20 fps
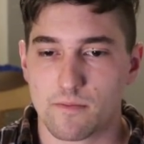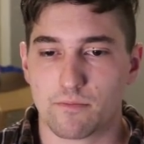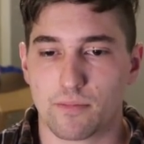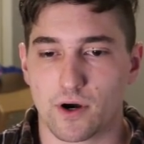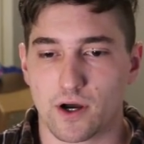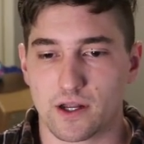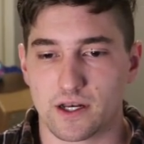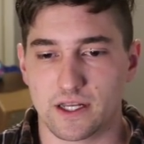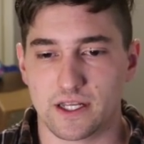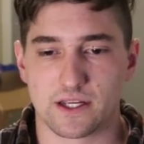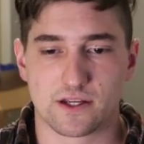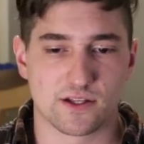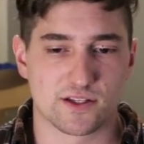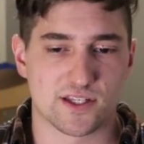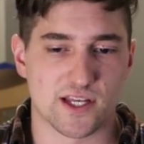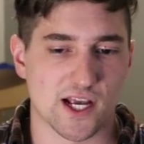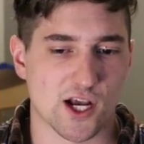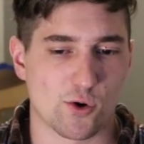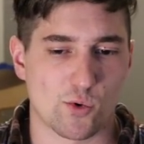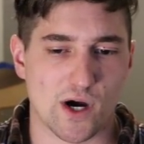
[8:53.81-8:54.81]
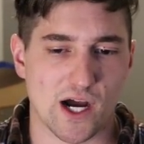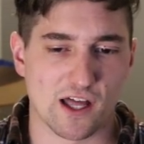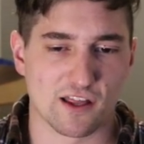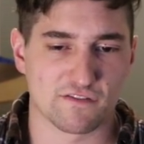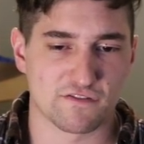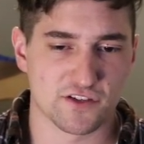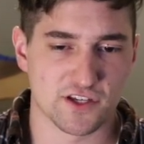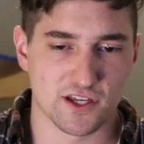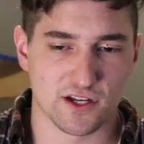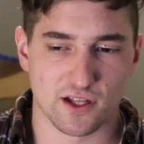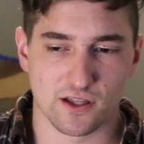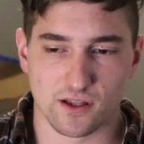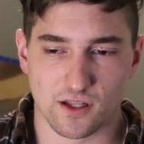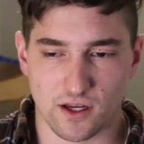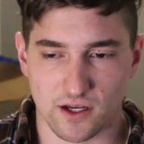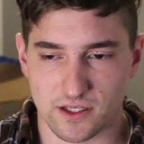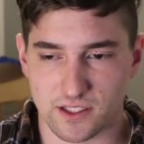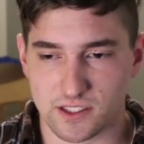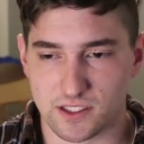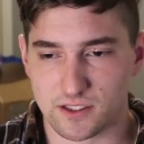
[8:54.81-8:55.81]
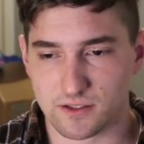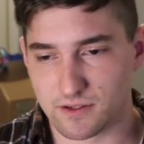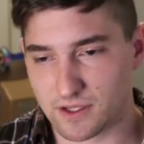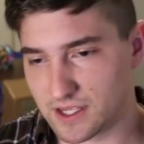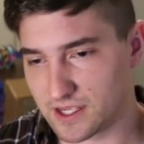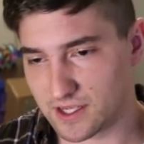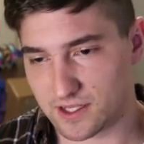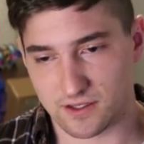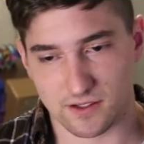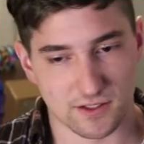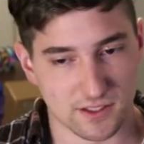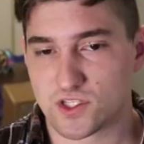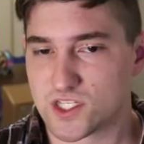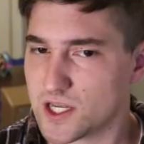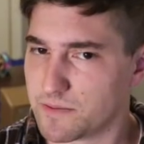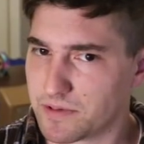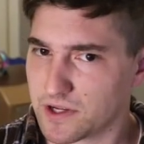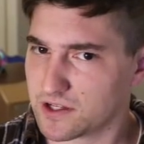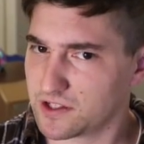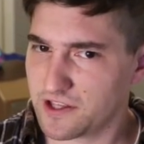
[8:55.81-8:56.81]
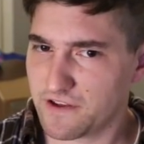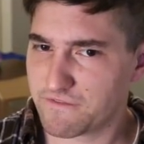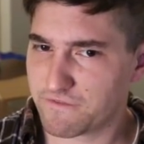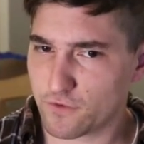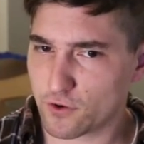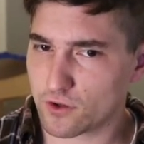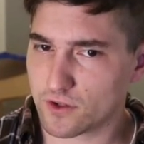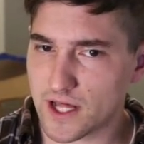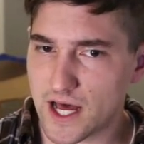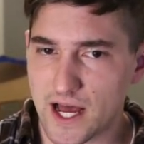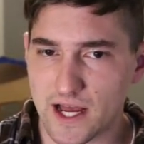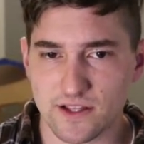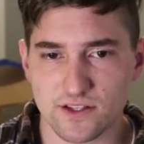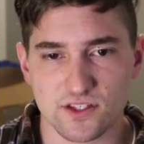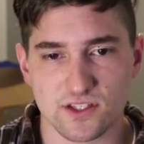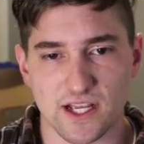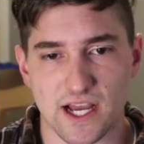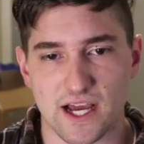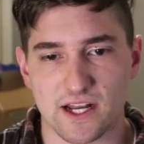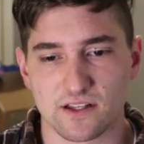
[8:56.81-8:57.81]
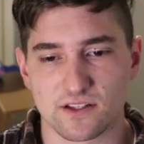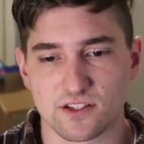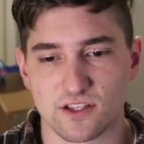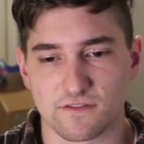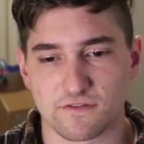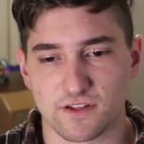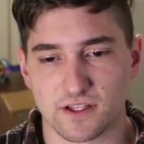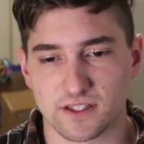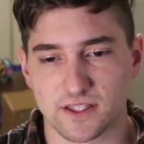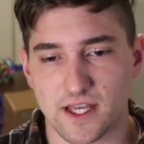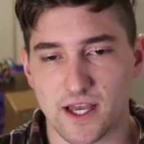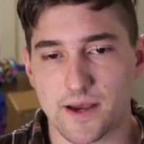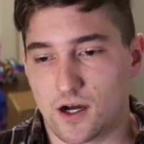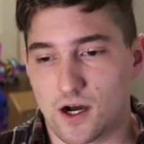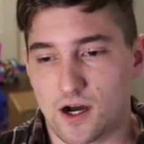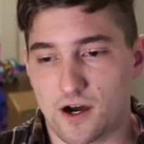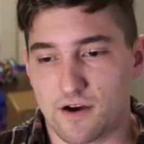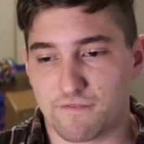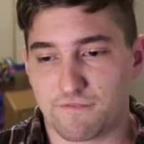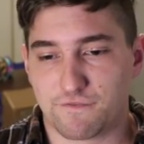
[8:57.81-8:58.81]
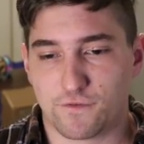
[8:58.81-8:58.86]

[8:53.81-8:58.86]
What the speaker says: but it could take a while if you get unlucky, and typically full odds kind of stuff like that.